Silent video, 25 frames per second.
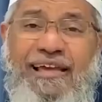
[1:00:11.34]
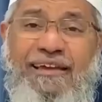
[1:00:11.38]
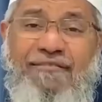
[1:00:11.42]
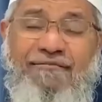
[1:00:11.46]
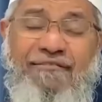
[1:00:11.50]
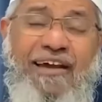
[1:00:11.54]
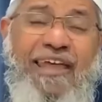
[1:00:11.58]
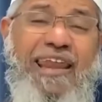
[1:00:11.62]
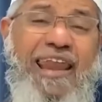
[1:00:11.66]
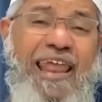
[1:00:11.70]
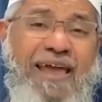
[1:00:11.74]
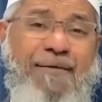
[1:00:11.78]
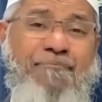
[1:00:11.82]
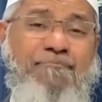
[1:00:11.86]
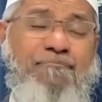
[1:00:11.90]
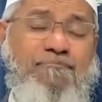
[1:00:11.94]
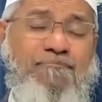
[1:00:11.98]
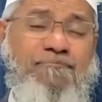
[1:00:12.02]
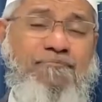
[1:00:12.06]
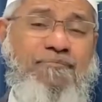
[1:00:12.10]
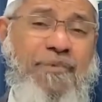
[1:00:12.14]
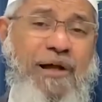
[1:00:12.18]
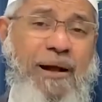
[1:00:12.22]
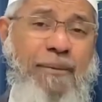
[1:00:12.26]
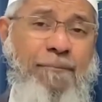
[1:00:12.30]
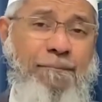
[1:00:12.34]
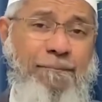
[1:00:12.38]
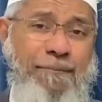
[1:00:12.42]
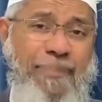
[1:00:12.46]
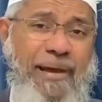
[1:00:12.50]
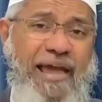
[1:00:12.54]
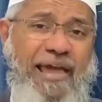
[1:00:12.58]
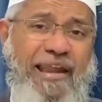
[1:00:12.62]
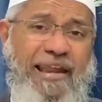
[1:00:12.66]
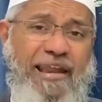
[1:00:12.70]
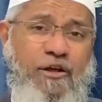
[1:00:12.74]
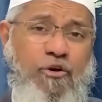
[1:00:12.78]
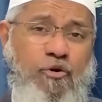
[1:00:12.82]
When I'm
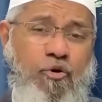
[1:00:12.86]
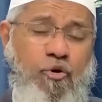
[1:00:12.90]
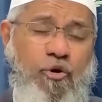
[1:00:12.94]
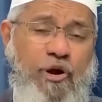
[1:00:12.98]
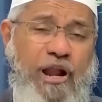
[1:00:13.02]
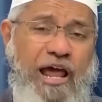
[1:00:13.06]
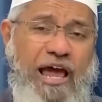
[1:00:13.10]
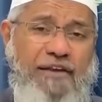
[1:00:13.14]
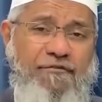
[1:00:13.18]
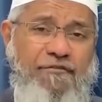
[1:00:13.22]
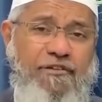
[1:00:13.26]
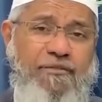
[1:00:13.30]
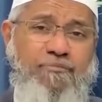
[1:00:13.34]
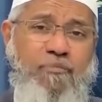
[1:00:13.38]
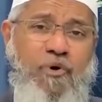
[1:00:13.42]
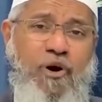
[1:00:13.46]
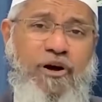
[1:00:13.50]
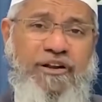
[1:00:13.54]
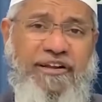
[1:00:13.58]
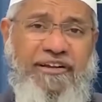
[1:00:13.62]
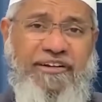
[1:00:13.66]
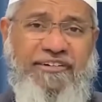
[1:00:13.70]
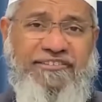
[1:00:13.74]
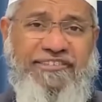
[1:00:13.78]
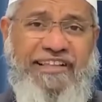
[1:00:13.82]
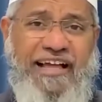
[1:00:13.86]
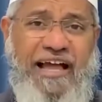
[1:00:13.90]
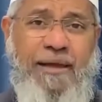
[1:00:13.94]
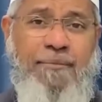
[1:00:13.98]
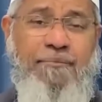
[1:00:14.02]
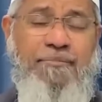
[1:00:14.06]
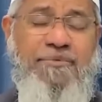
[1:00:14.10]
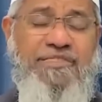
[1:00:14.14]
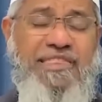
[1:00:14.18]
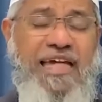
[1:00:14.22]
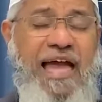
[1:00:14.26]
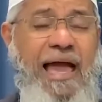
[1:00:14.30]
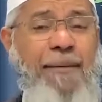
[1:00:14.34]
comparing Quran with modern
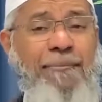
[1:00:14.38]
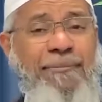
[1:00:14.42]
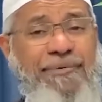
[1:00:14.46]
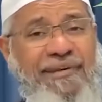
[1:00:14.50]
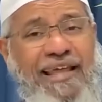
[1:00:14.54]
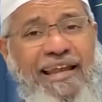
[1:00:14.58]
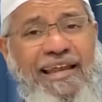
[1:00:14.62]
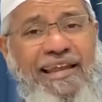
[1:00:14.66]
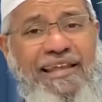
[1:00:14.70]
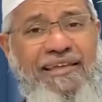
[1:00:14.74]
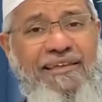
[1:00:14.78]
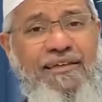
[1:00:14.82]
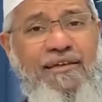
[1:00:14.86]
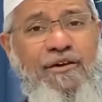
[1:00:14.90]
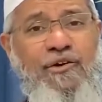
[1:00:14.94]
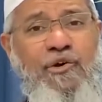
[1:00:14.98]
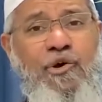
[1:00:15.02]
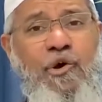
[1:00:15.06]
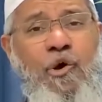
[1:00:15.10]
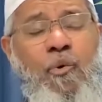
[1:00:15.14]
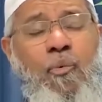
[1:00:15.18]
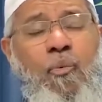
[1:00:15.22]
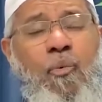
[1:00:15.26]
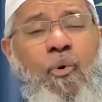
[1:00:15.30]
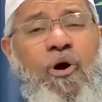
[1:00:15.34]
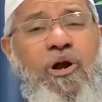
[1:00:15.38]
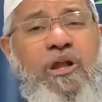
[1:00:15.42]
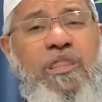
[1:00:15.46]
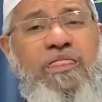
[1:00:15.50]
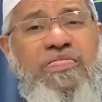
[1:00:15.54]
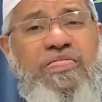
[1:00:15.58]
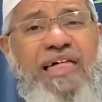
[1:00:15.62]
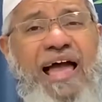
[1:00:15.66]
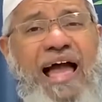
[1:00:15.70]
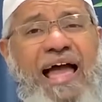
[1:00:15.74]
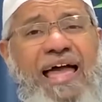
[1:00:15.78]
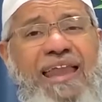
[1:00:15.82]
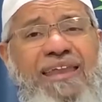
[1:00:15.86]
science, I'm telling what
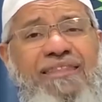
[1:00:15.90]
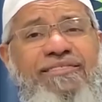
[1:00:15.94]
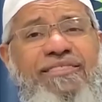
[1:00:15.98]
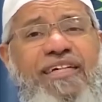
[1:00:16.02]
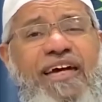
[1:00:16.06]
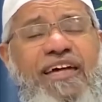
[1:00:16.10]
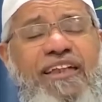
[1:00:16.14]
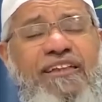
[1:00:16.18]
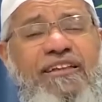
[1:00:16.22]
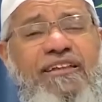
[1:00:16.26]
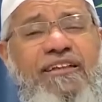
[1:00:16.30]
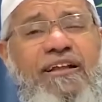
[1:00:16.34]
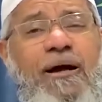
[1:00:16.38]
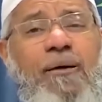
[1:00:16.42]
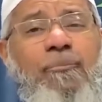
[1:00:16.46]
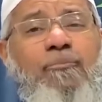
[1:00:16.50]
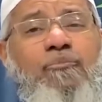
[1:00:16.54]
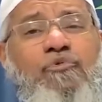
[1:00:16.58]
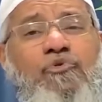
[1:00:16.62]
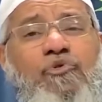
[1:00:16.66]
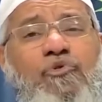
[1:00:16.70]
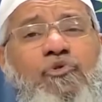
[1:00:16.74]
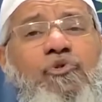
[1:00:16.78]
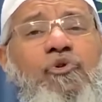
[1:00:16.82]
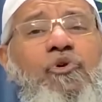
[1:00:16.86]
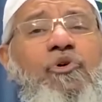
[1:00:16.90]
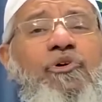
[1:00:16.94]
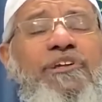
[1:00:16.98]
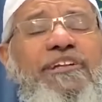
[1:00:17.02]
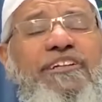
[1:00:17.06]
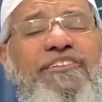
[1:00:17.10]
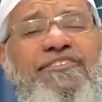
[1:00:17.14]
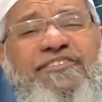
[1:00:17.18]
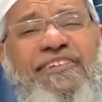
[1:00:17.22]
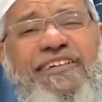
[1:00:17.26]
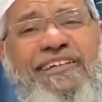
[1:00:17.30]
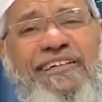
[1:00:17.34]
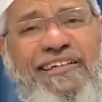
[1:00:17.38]
science has come to know
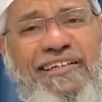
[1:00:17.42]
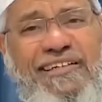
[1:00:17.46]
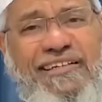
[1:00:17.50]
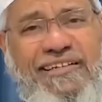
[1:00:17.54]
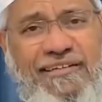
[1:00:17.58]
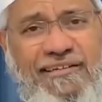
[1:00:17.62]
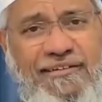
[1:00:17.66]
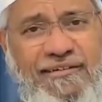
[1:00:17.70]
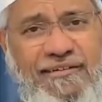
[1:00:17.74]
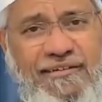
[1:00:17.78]
recently,